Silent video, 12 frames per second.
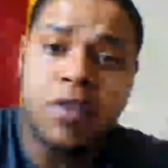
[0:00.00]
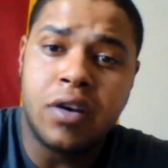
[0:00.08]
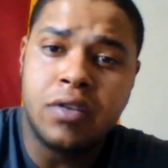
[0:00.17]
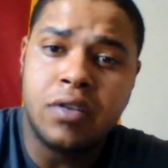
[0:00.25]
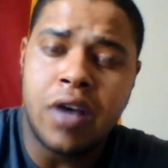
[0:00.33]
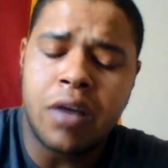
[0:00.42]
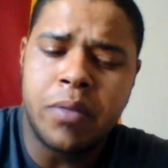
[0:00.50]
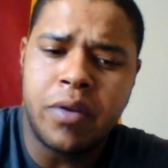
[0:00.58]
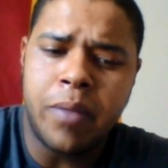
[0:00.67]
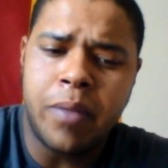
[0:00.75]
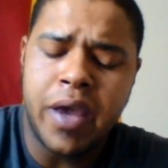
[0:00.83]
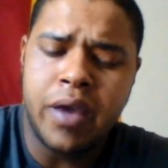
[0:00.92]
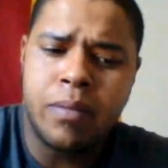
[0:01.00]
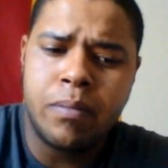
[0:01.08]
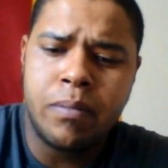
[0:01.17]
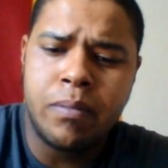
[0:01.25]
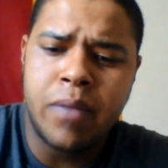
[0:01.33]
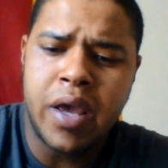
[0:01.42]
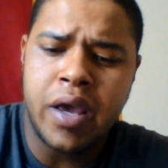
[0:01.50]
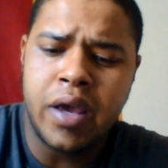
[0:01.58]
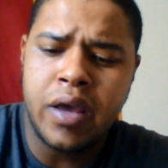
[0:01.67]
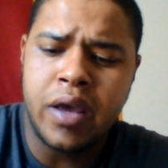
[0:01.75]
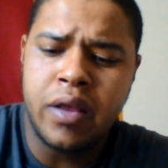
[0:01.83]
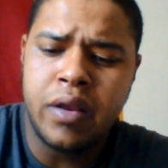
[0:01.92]
called Dogma Debate,
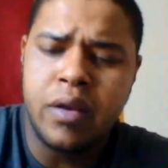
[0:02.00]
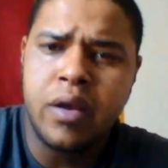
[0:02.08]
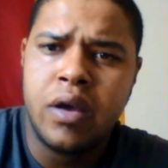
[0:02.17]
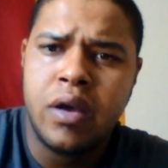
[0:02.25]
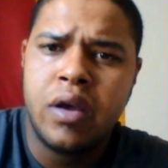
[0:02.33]
and